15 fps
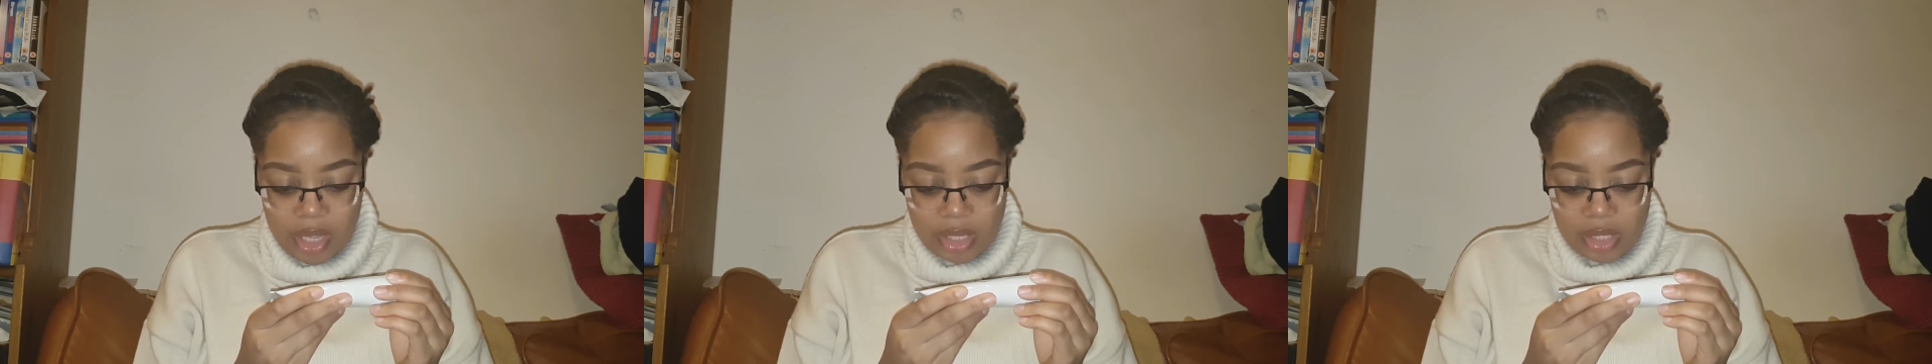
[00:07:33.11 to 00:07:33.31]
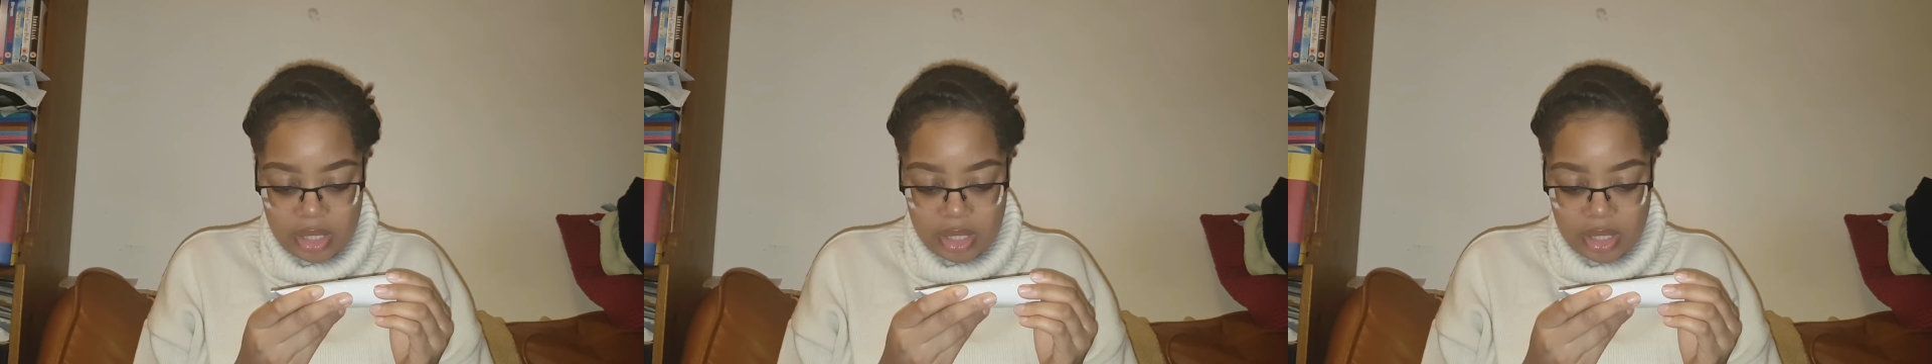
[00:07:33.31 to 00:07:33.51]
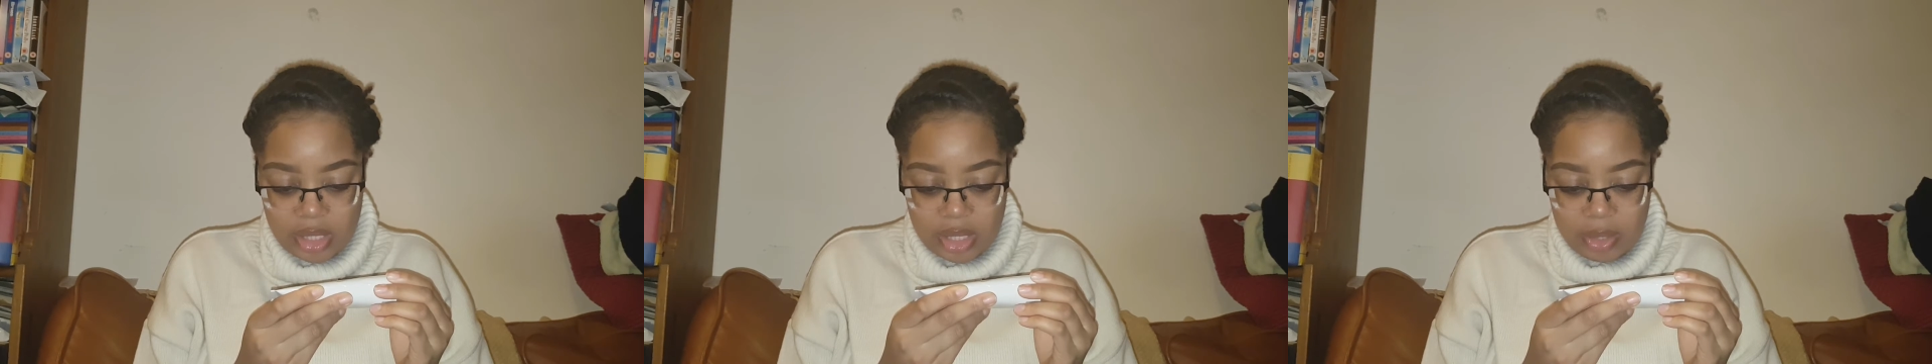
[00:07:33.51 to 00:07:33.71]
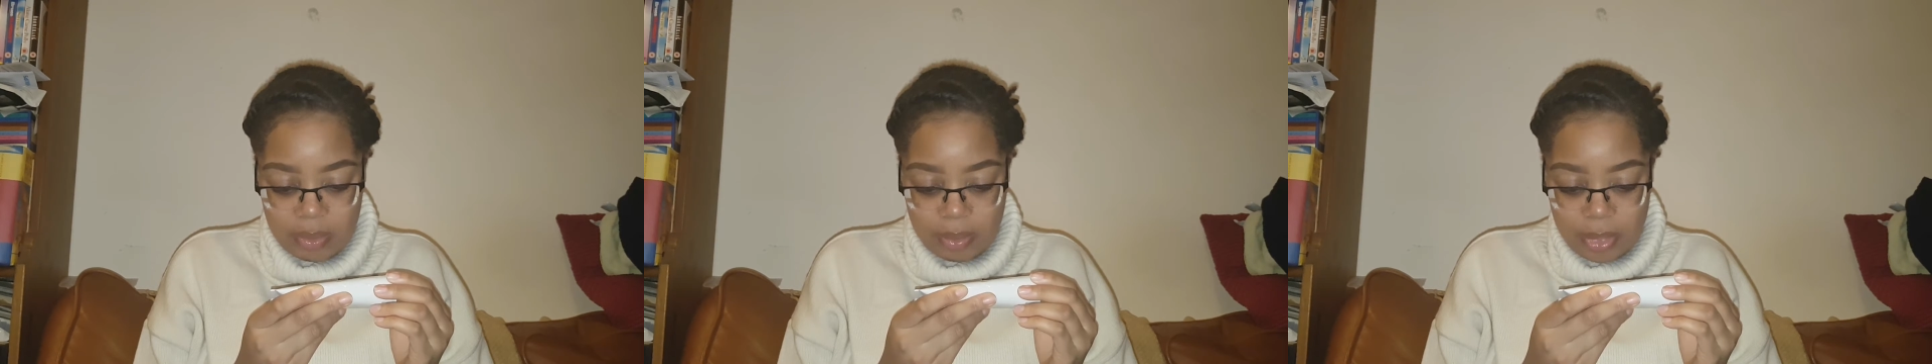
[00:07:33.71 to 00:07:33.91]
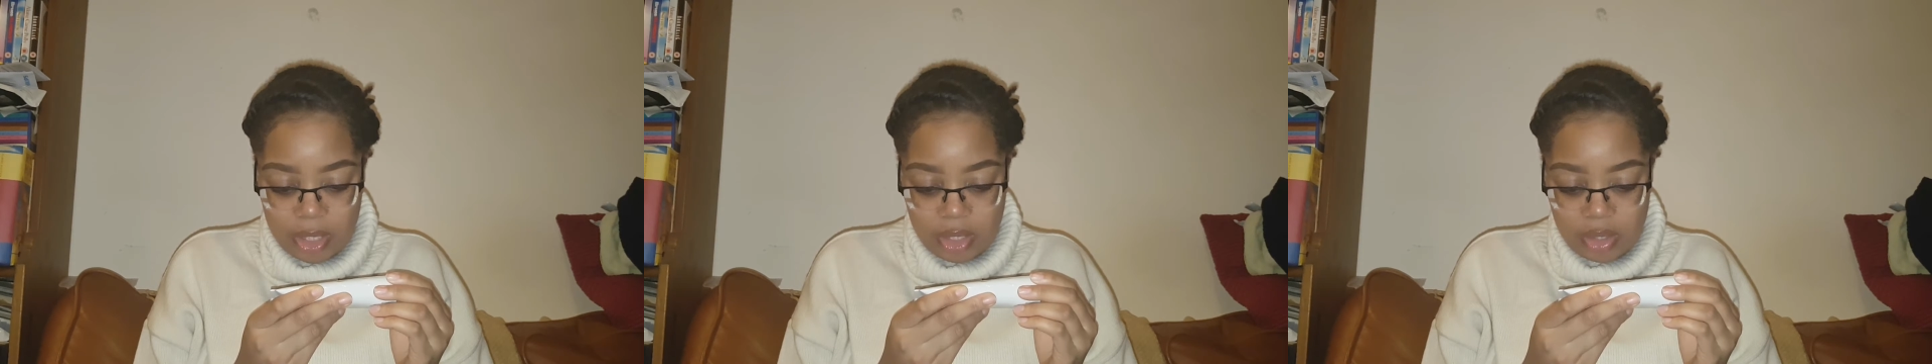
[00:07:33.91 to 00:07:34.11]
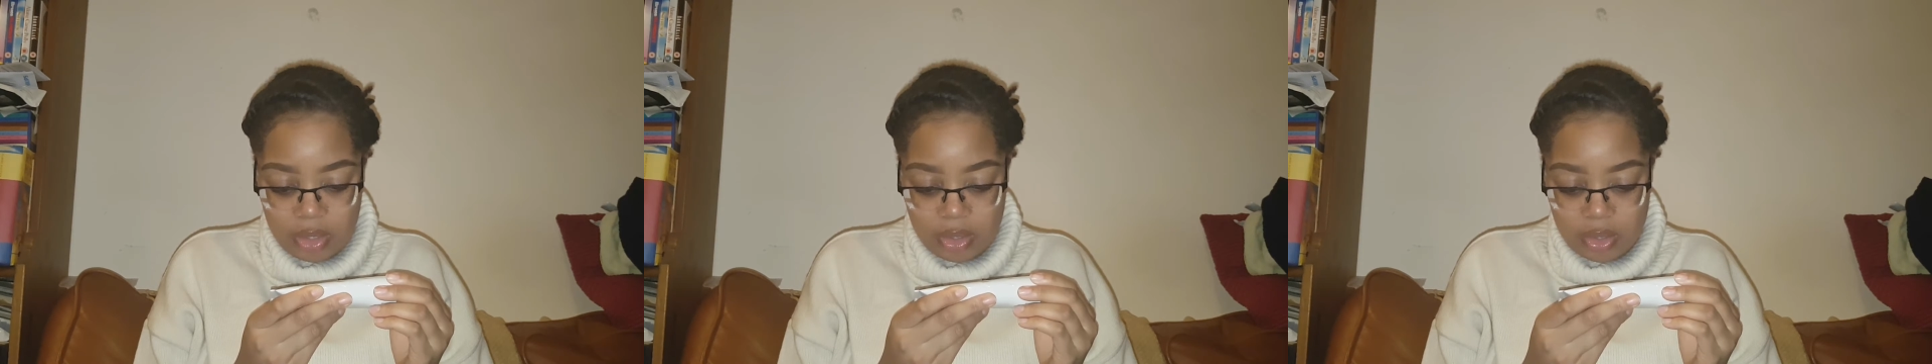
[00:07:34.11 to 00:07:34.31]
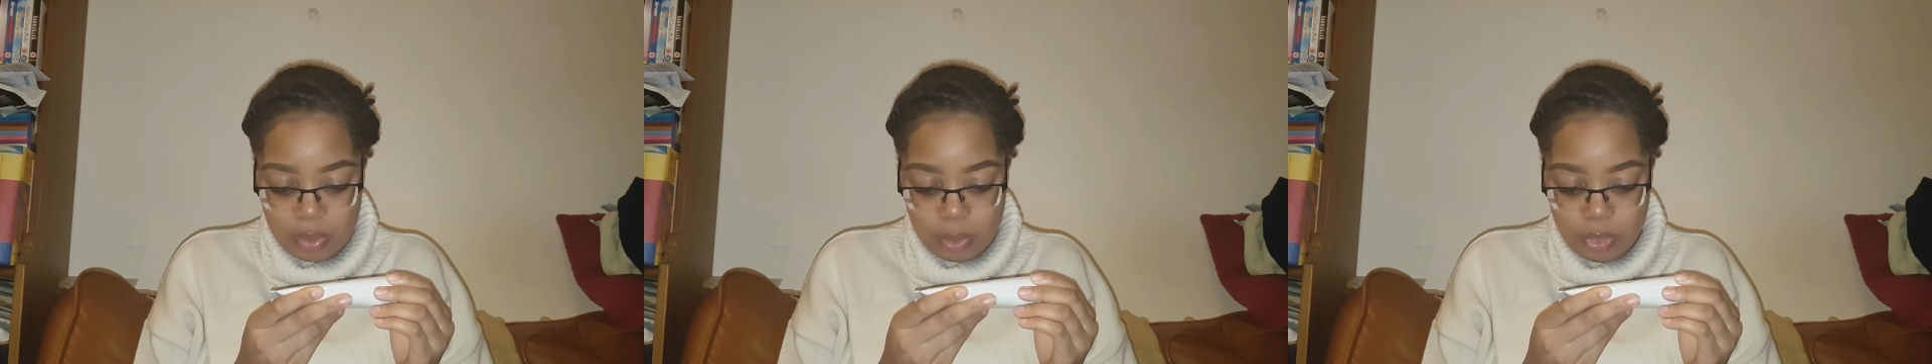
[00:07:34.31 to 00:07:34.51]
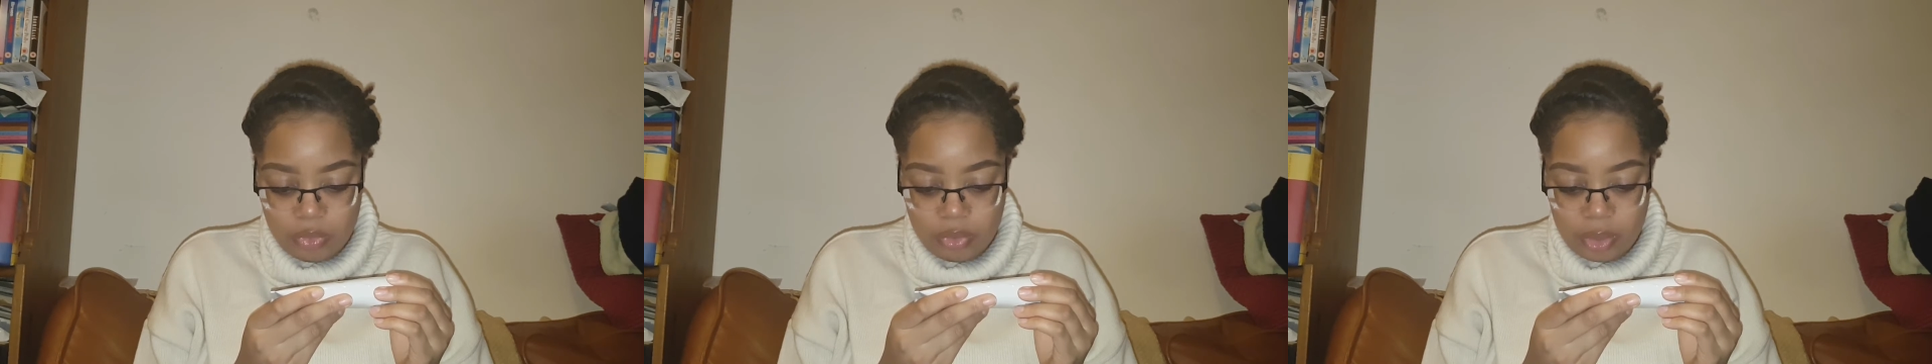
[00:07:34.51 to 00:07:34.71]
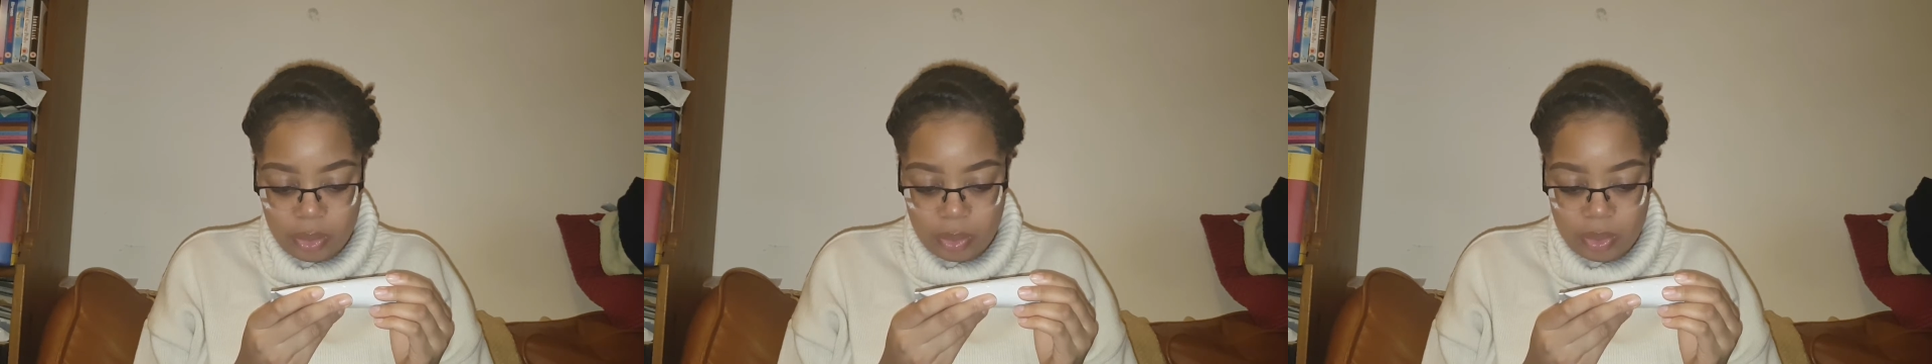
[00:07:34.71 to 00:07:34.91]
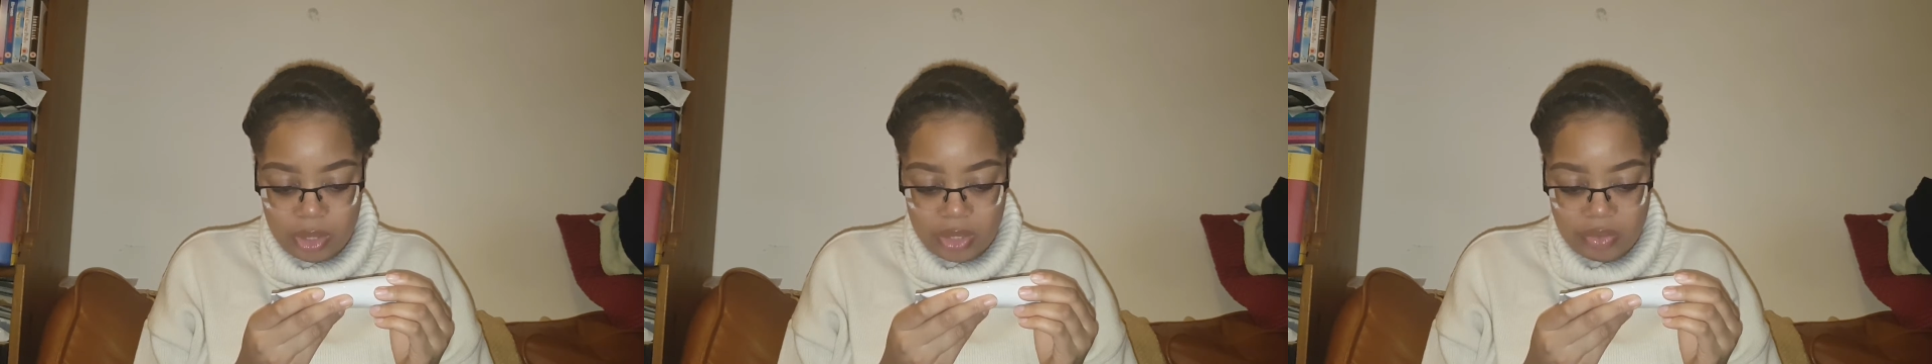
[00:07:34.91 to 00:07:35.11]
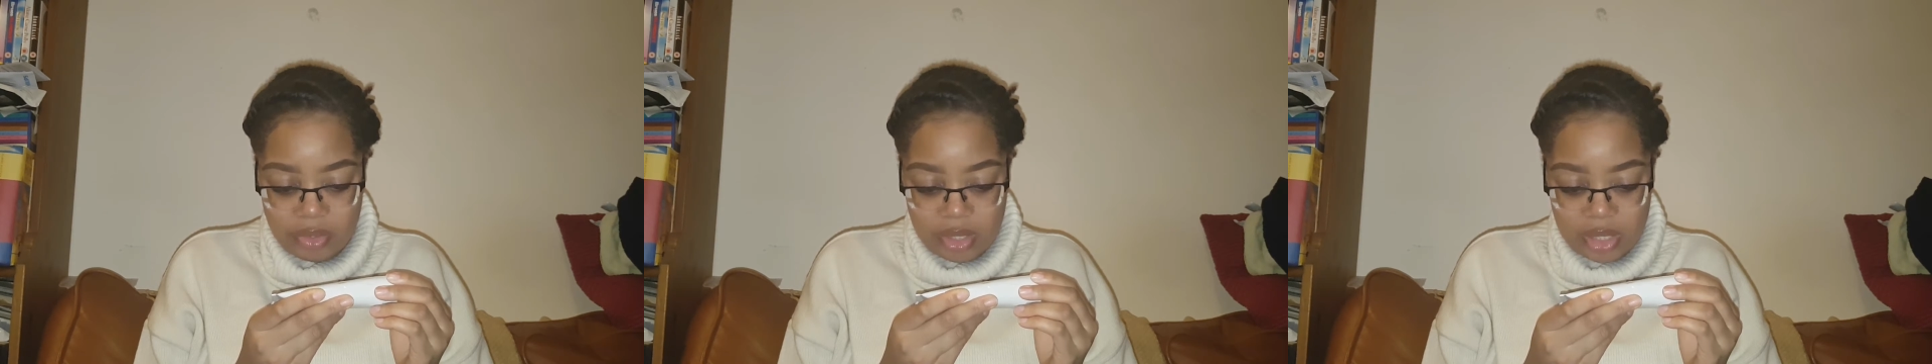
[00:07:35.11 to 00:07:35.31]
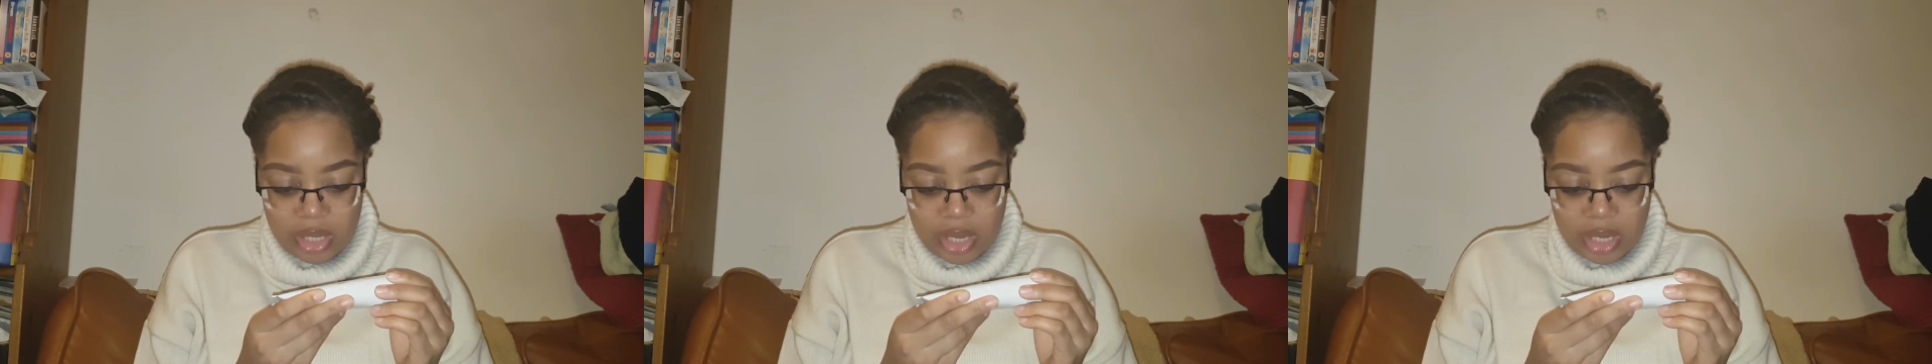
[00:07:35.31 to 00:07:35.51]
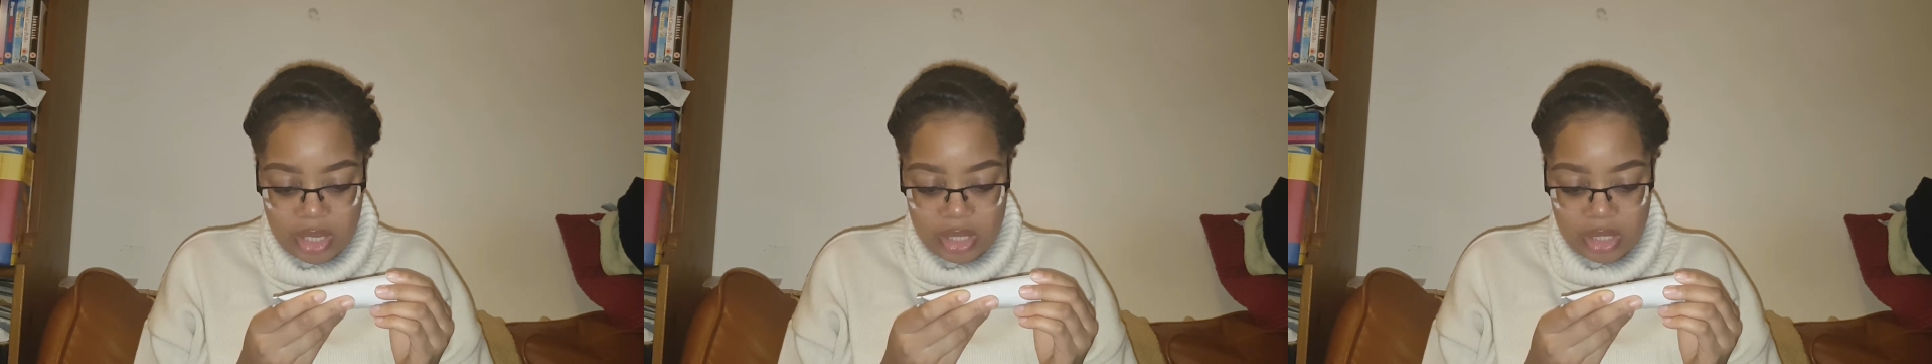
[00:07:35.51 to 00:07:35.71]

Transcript: SS can be used more frequently if desired.